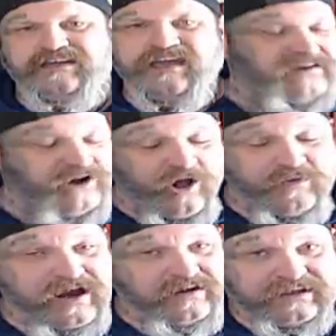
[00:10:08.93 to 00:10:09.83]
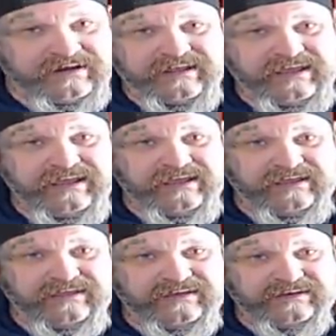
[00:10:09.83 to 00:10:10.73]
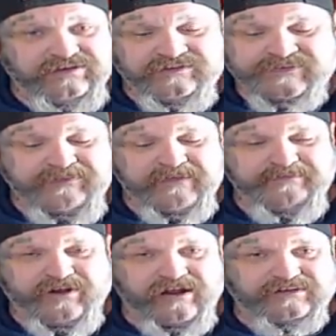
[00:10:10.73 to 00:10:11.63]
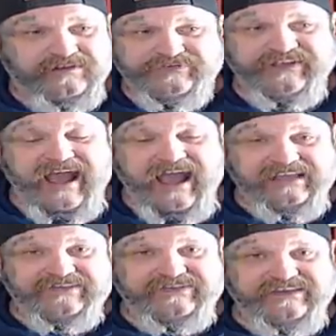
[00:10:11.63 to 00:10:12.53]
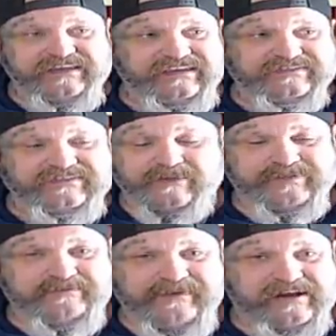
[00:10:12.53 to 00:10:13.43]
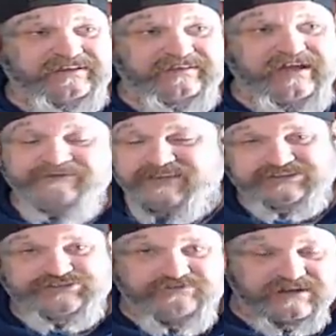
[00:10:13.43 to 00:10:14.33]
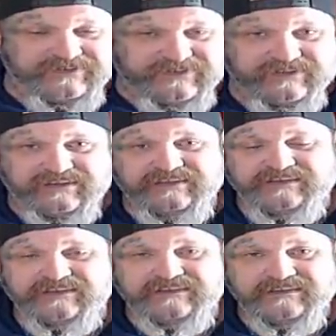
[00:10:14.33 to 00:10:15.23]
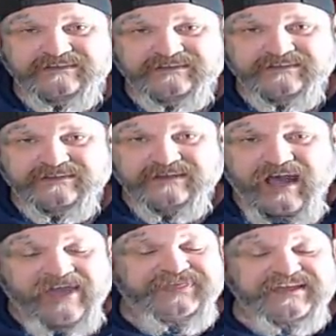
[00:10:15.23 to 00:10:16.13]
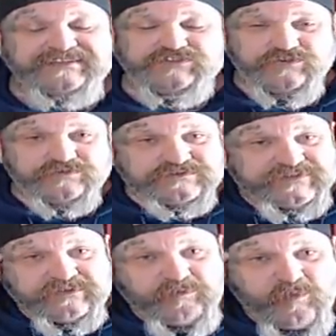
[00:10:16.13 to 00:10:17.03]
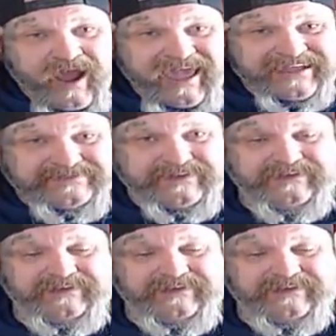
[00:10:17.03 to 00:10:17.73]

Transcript: Nowhere in the newspaper article did I see something about a love interest. I think dude's whacked.